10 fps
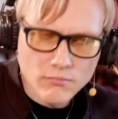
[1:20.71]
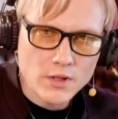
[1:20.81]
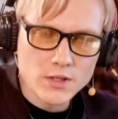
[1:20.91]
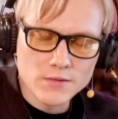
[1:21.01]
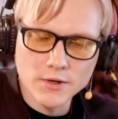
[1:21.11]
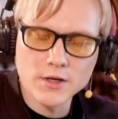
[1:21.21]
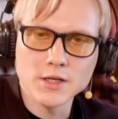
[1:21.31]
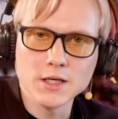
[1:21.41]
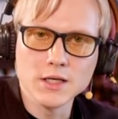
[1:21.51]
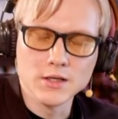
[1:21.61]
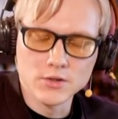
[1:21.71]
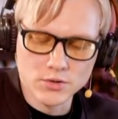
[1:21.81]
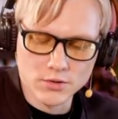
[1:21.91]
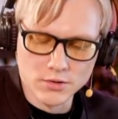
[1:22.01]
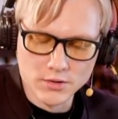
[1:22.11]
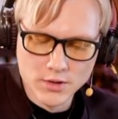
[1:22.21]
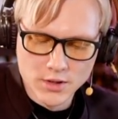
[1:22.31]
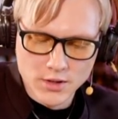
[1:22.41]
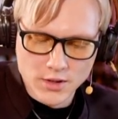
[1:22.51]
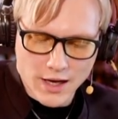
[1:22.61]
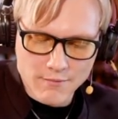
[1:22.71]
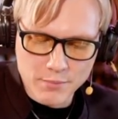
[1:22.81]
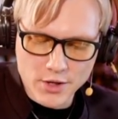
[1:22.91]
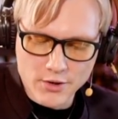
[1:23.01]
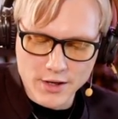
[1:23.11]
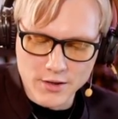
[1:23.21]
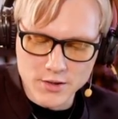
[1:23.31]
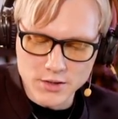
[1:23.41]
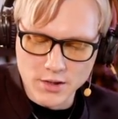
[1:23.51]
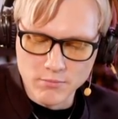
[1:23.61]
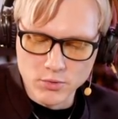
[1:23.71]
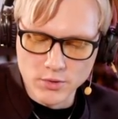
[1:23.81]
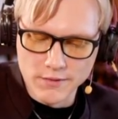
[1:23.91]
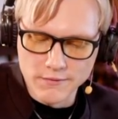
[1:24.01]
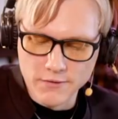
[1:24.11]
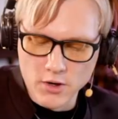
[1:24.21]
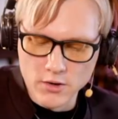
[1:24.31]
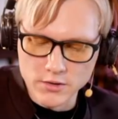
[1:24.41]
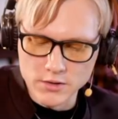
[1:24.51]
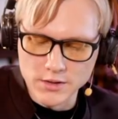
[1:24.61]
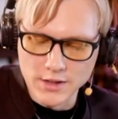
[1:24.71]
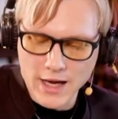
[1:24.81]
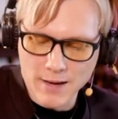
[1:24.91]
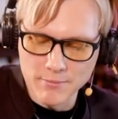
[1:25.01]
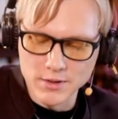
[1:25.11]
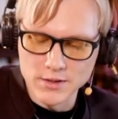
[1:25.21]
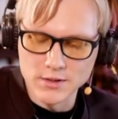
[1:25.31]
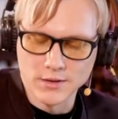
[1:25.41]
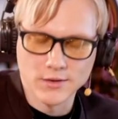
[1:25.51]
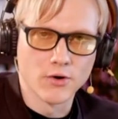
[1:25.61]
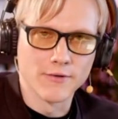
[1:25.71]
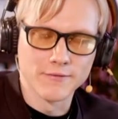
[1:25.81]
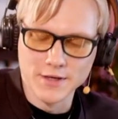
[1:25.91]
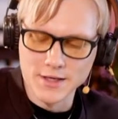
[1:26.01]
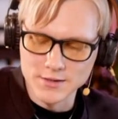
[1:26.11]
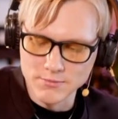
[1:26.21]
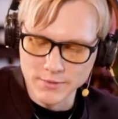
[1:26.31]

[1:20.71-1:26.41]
He's very keen to have better energy and mood and focus and happiness and confidence,